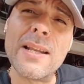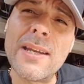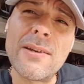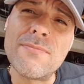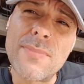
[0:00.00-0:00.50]

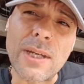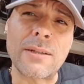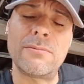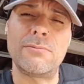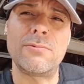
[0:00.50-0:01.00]
Believe
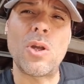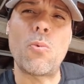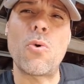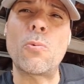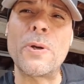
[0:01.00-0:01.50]
me,
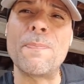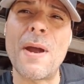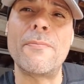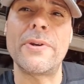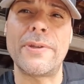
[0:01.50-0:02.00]
they will
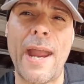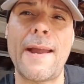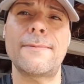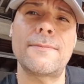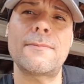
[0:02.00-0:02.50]

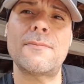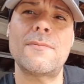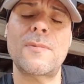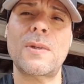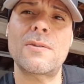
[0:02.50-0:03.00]
remember that.
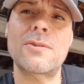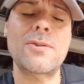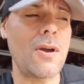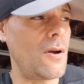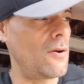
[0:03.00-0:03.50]

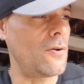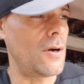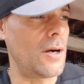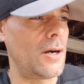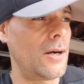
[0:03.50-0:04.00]

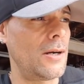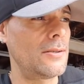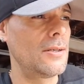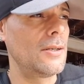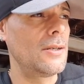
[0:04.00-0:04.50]

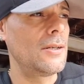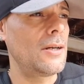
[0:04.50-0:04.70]
So